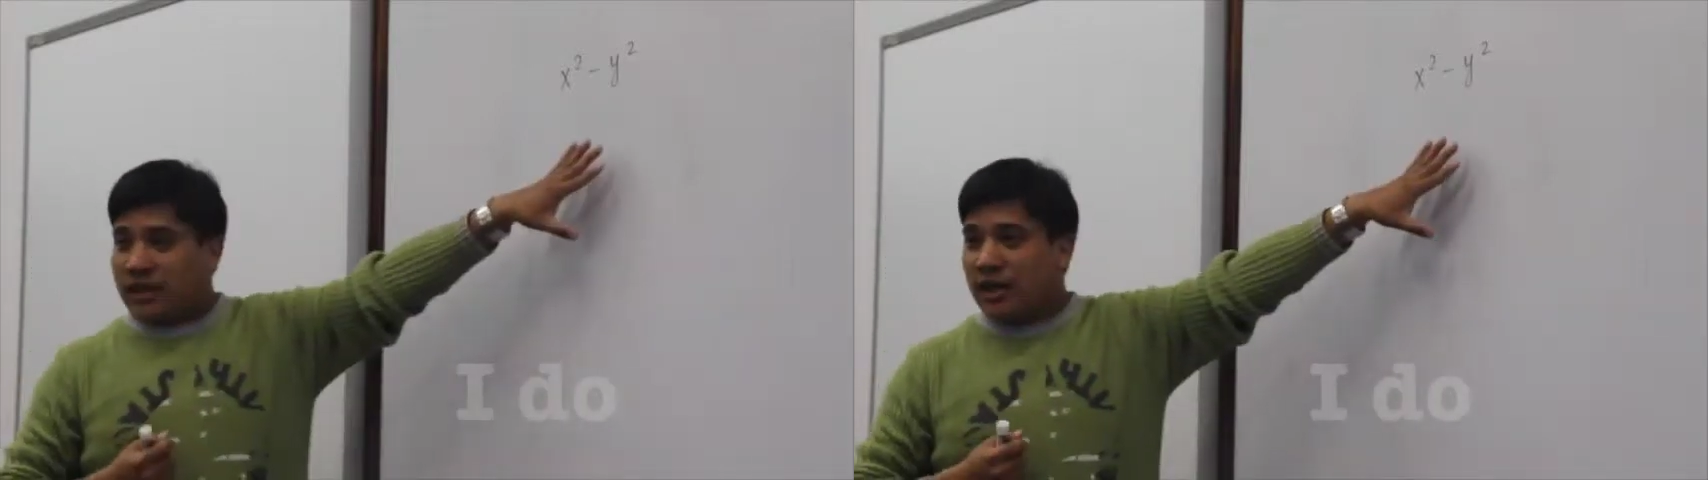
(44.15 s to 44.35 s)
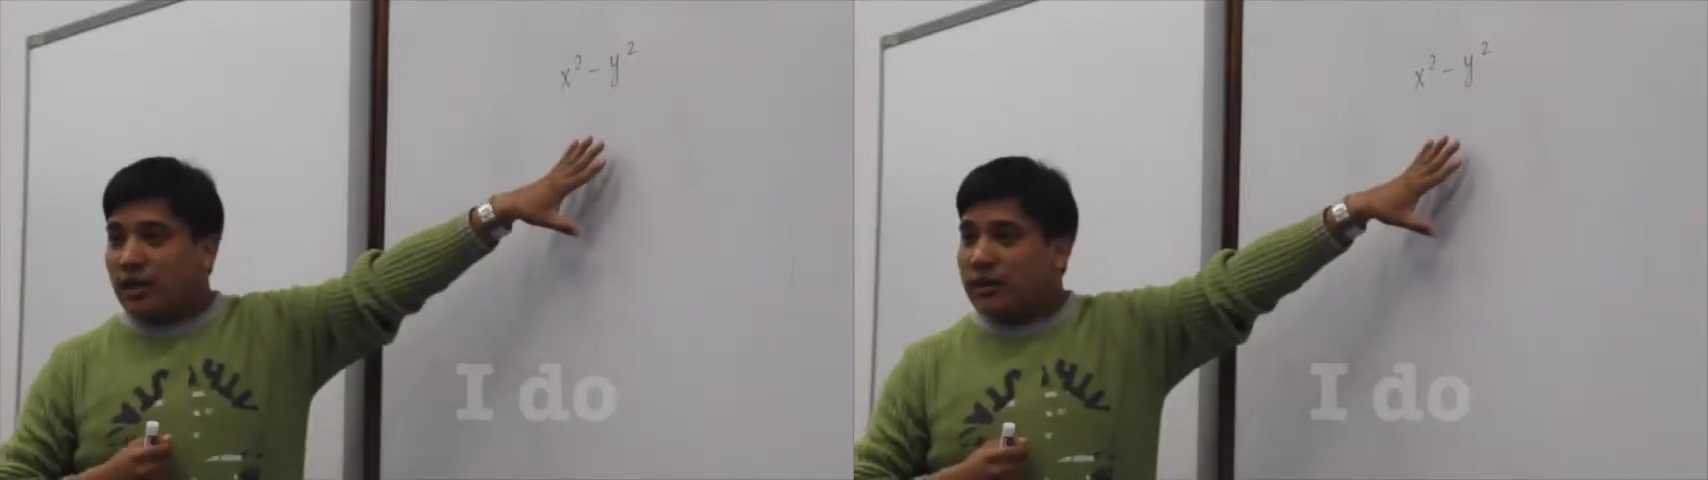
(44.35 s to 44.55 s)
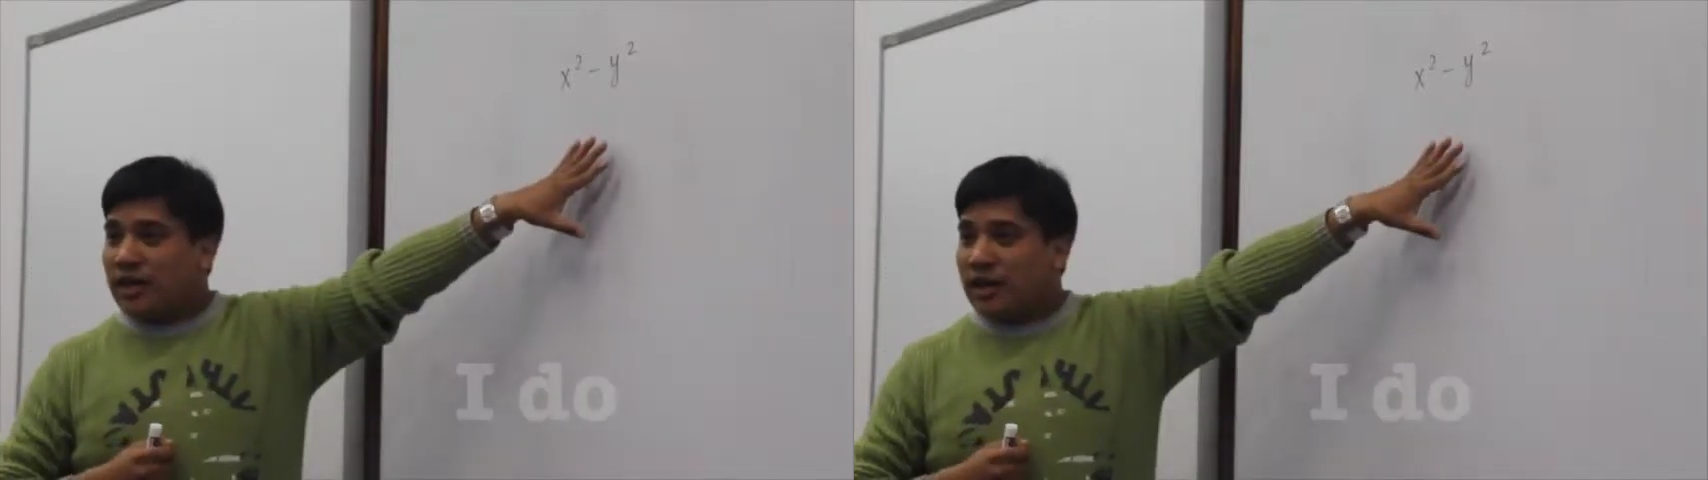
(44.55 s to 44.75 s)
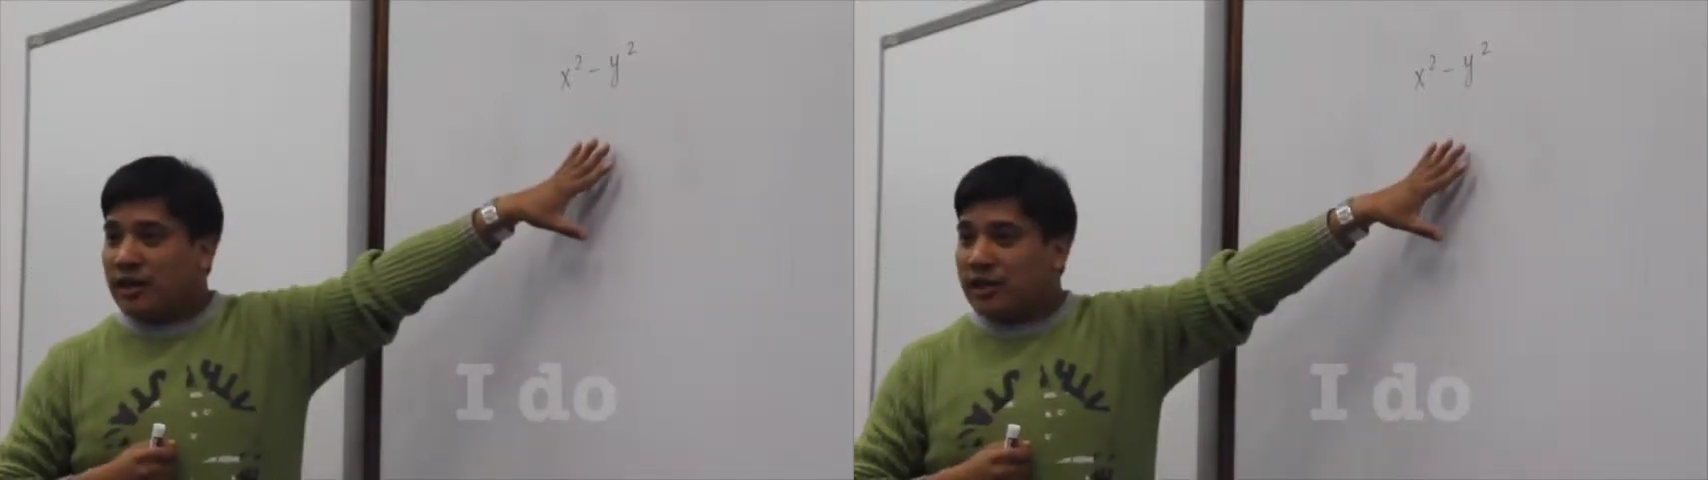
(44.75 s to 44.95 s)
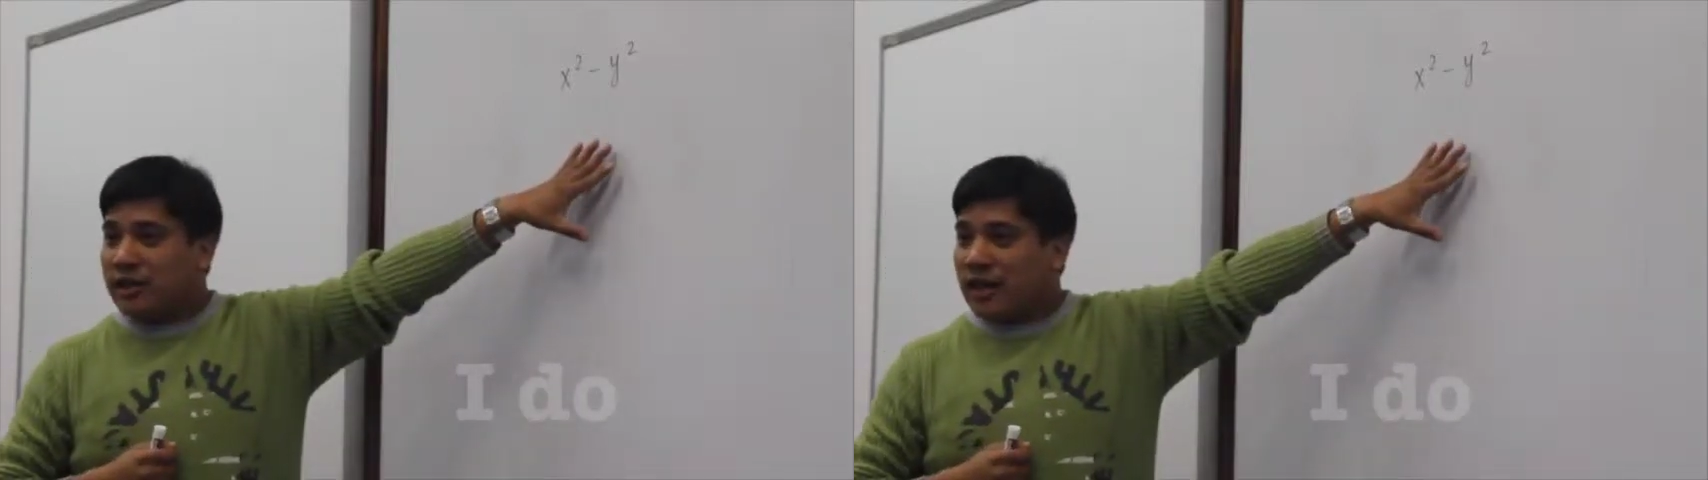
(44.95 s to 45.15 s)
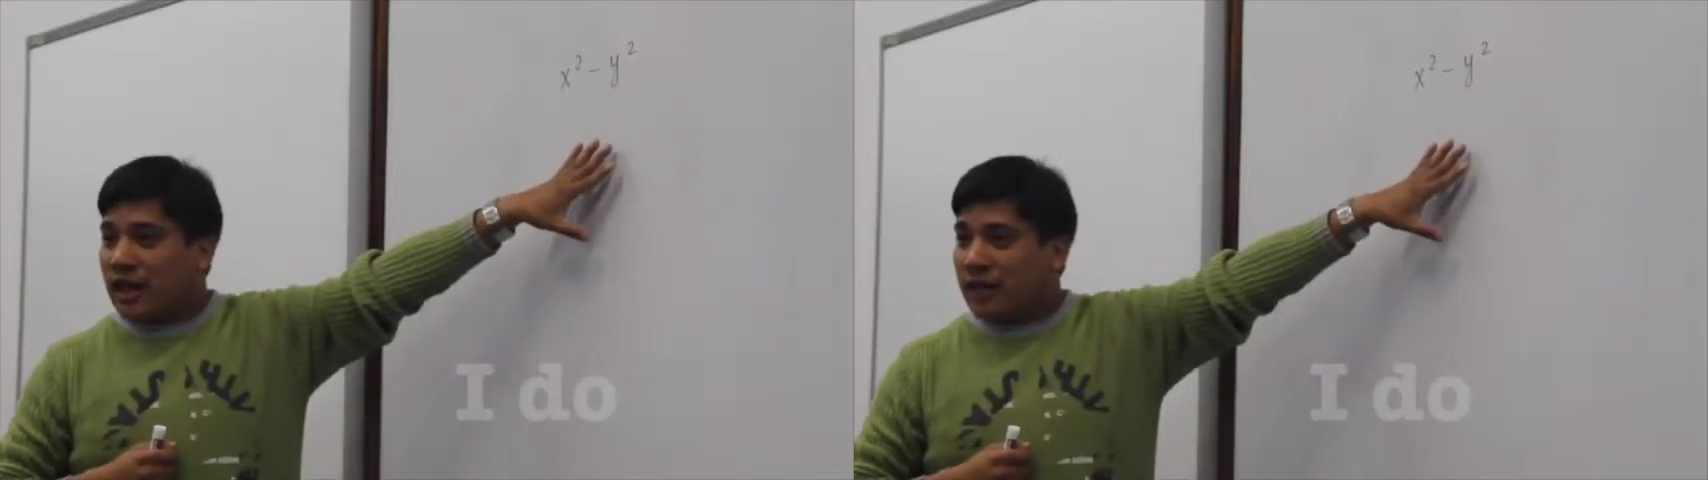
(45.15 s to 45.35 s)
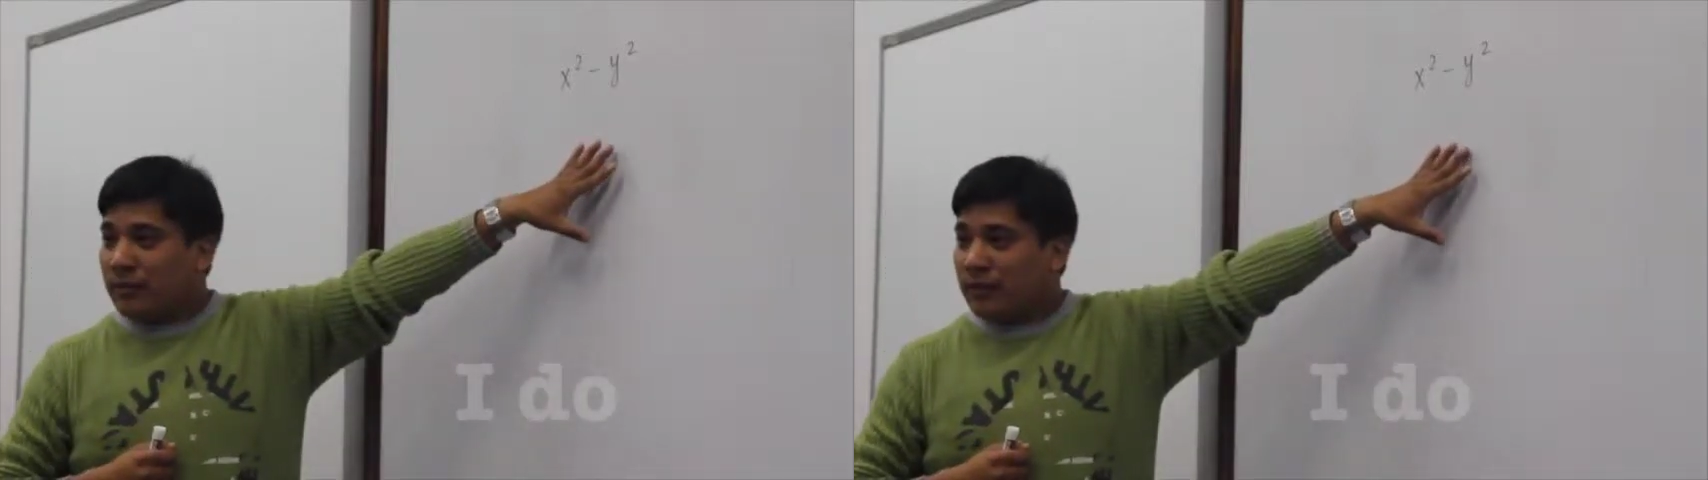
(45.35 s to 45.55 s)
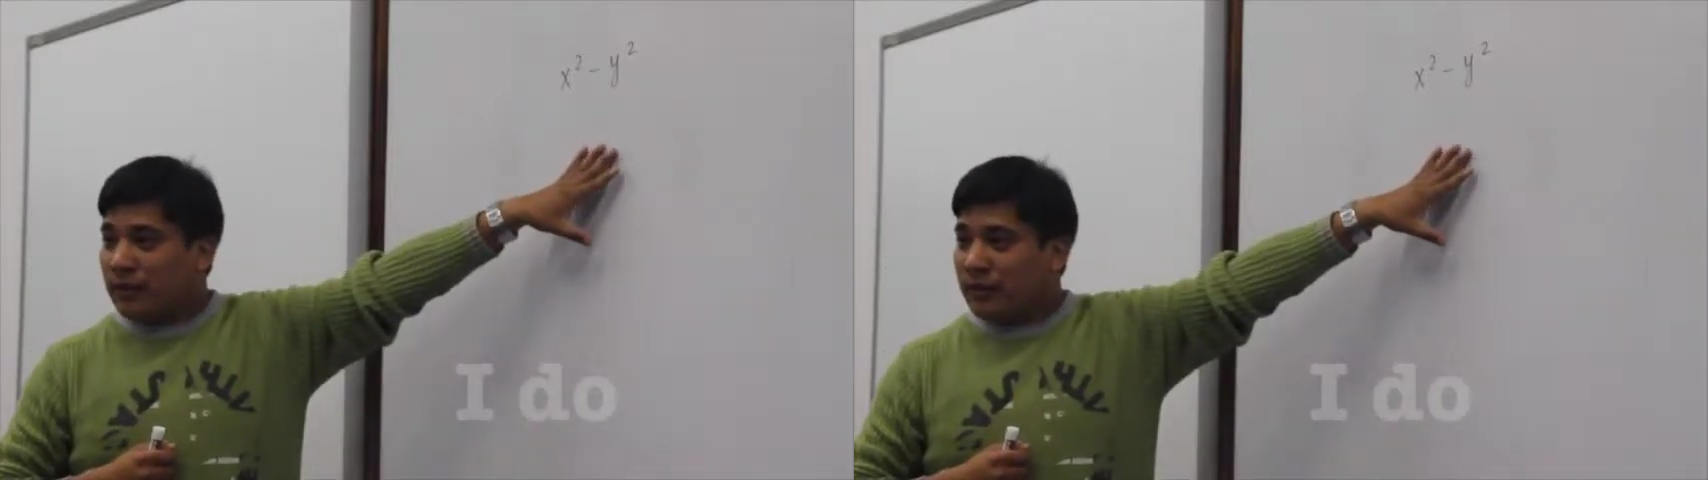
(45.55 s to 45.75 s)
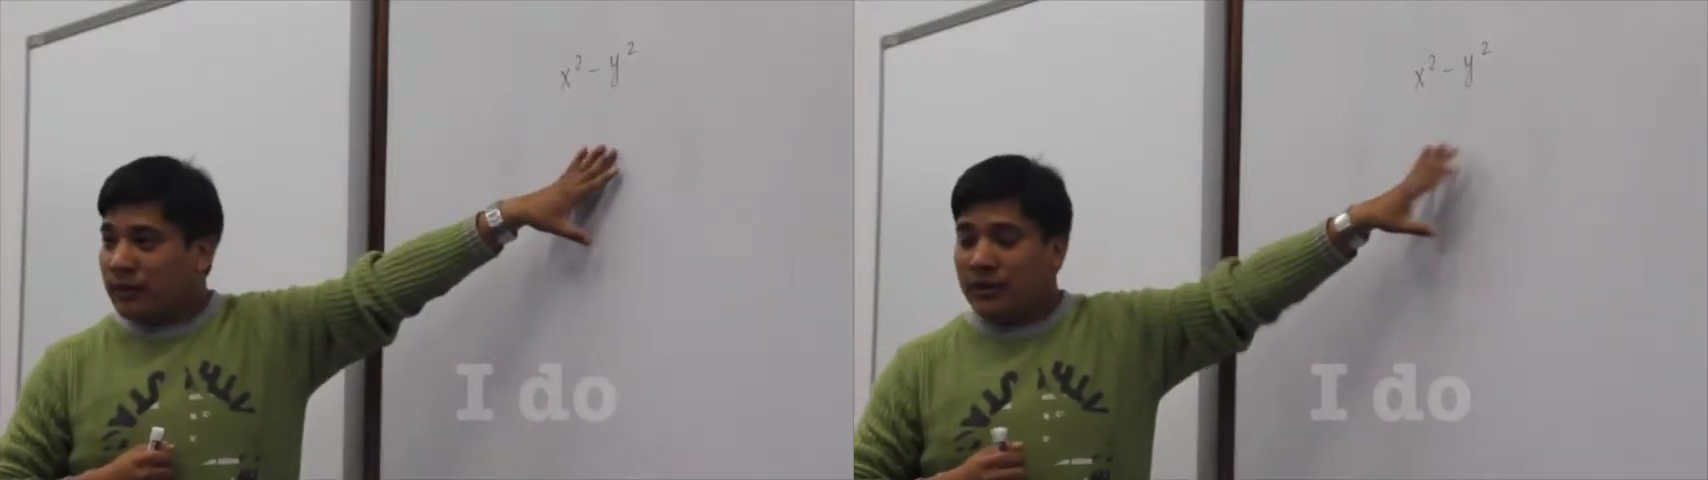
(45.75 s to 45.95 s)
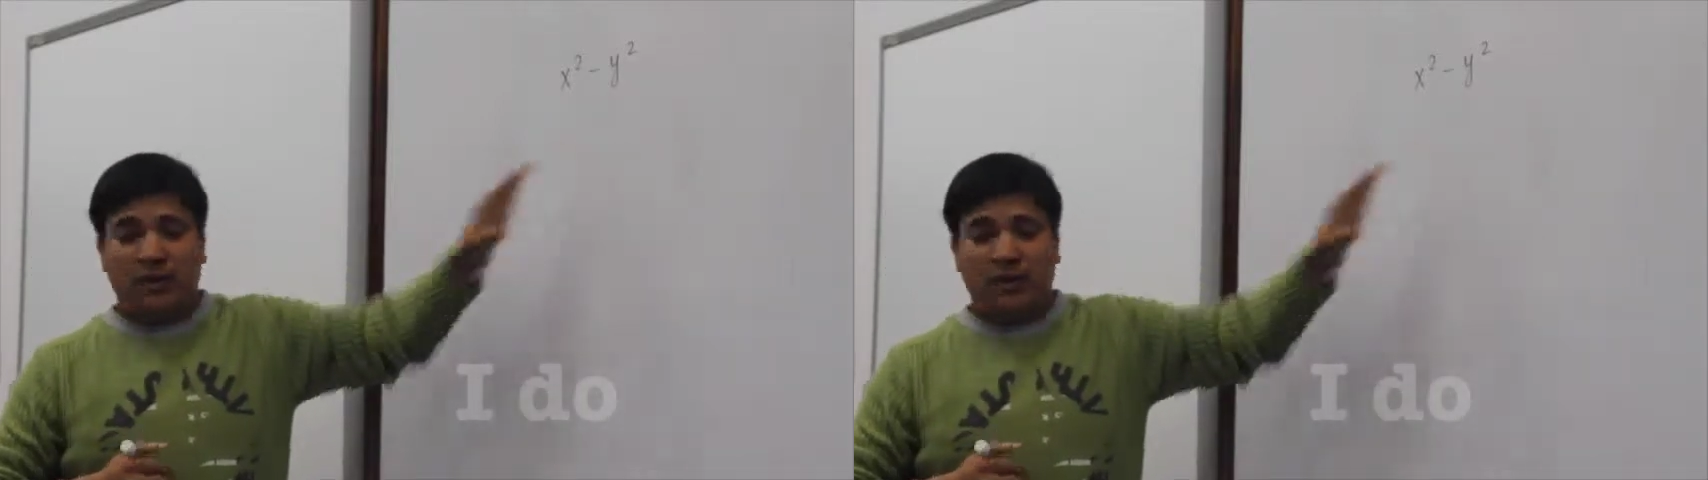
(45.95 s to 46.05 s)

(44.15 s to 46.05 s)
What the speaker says: Can I use the identity that I had before?